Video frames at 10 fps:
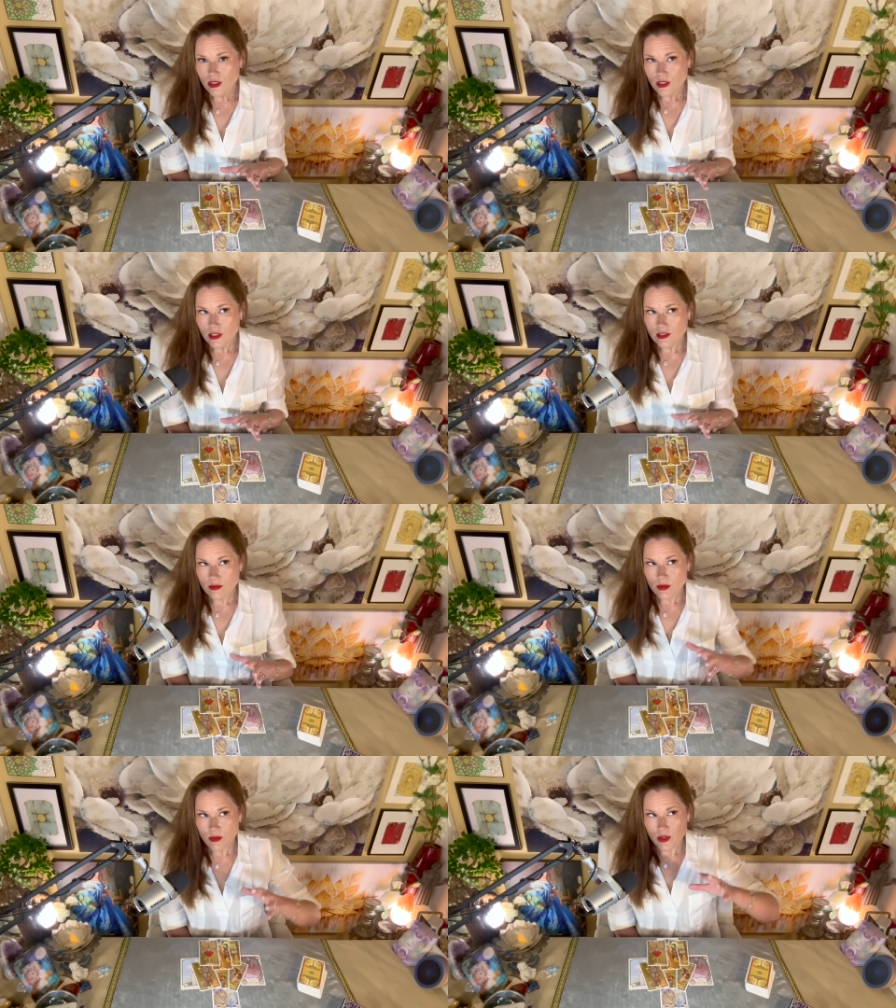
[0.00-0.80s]
is to
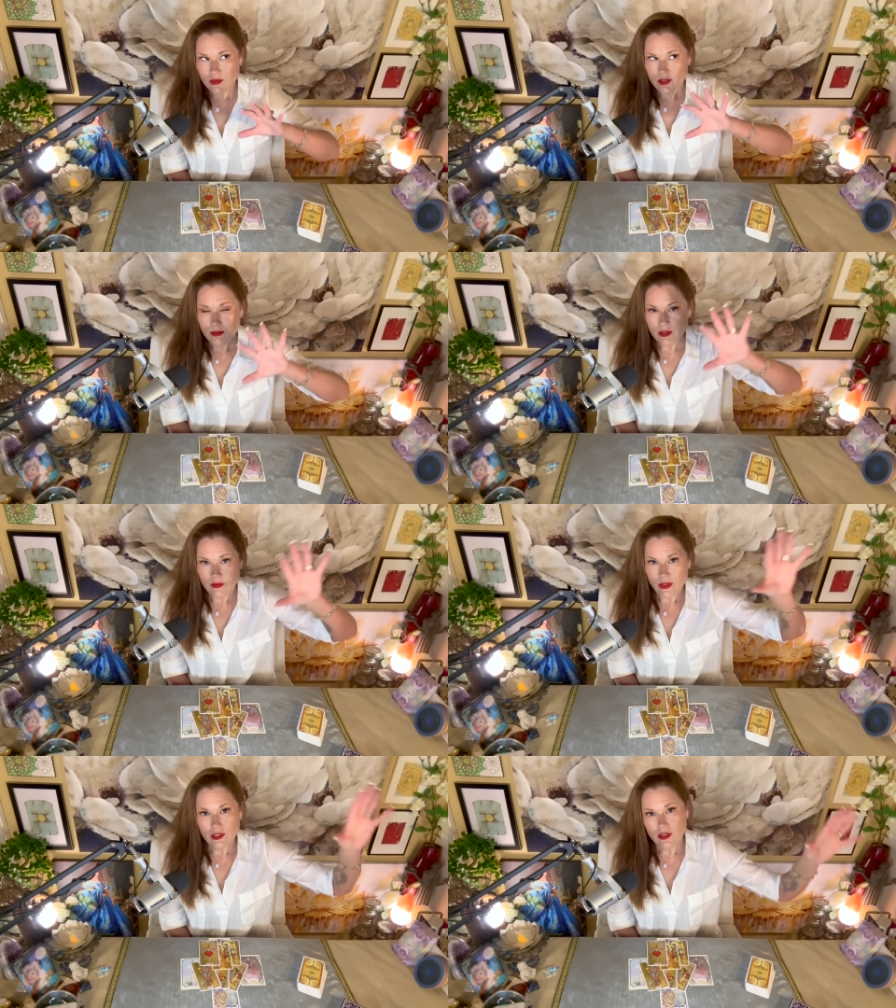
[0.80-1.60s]
be part of something
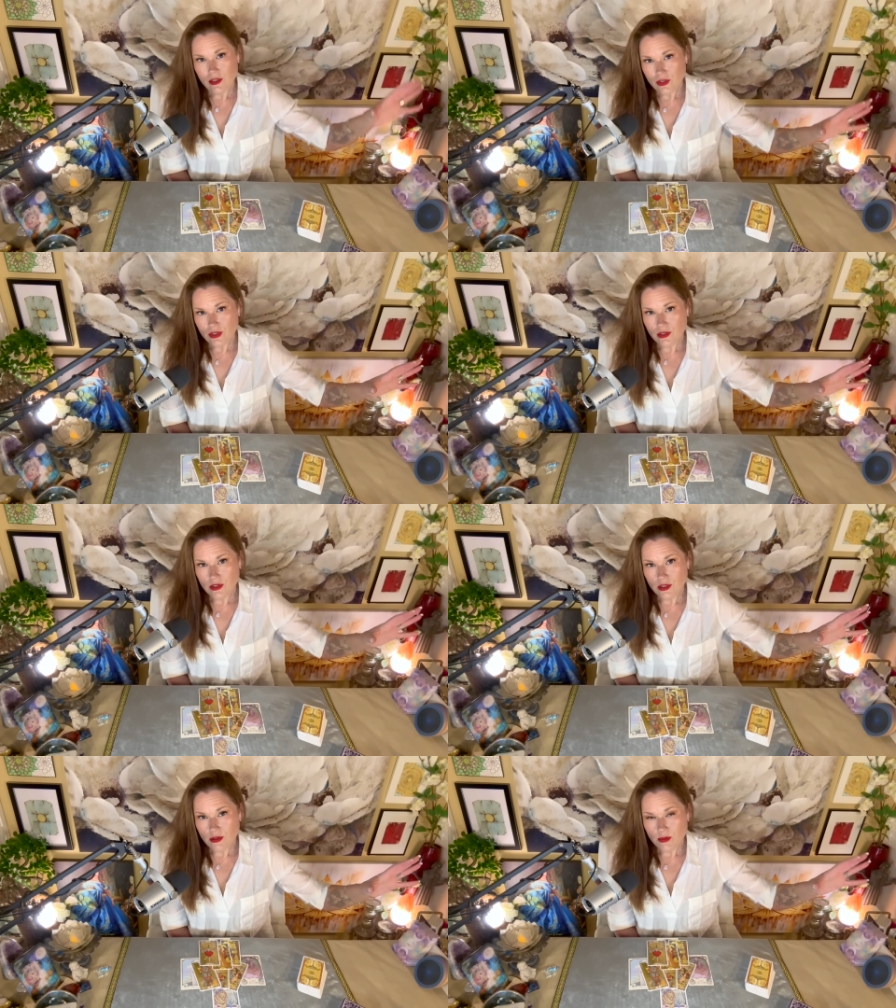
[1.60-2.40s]
very large,
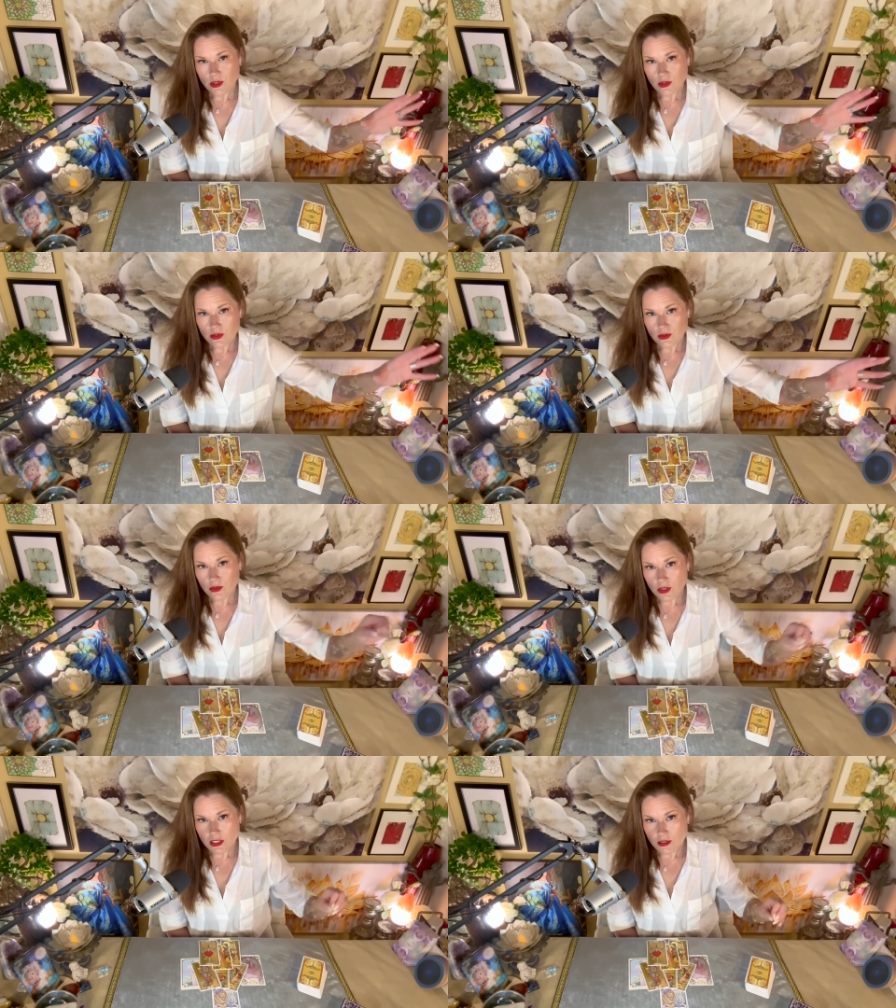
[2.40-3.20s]
but also
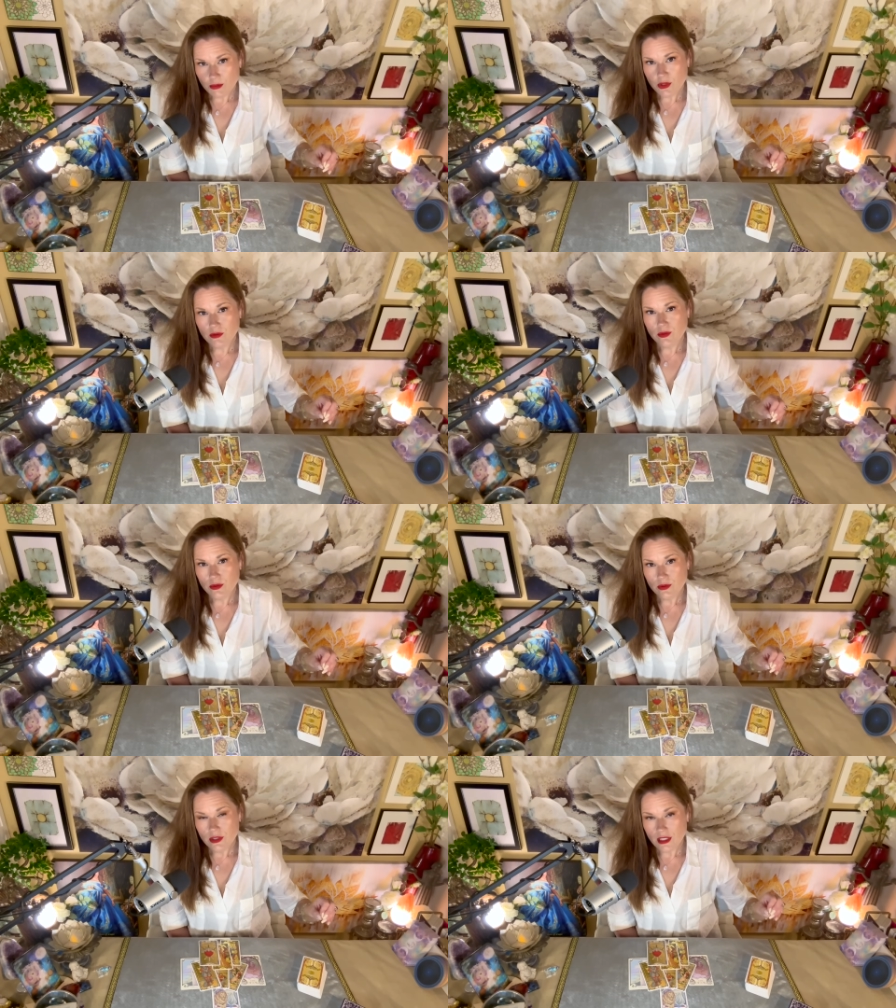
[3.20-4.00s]
unique and
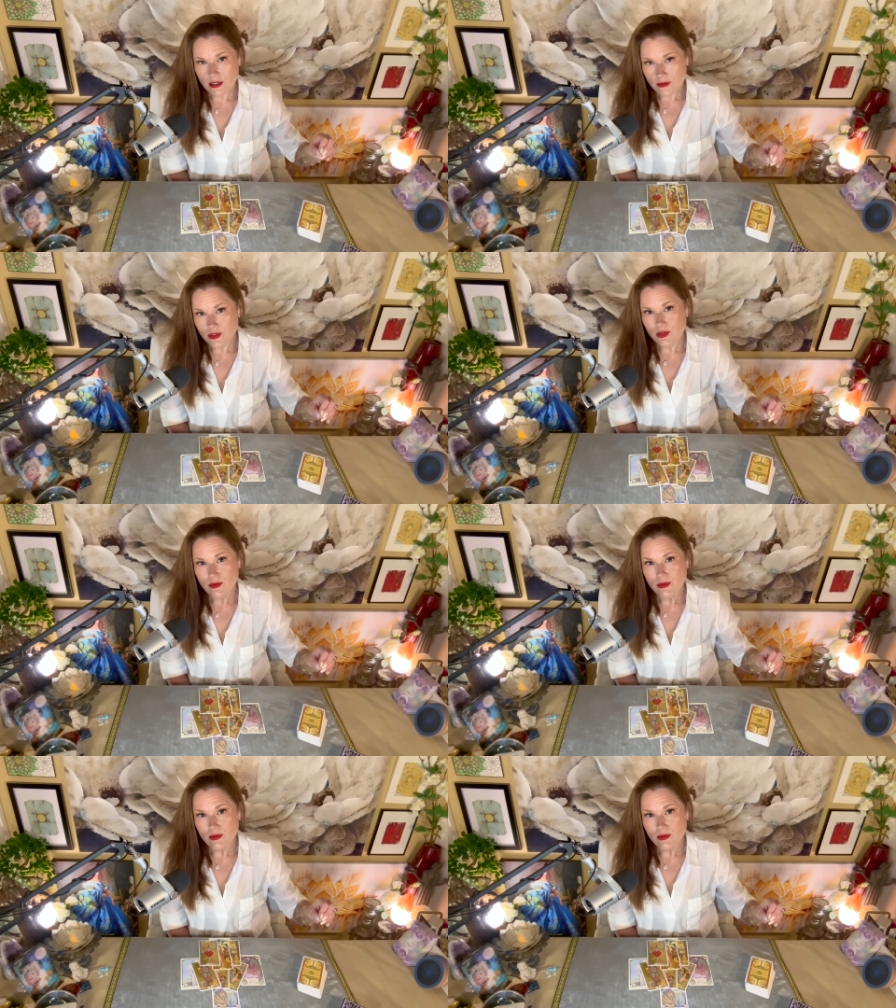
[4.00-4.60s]
beautiful that loves you.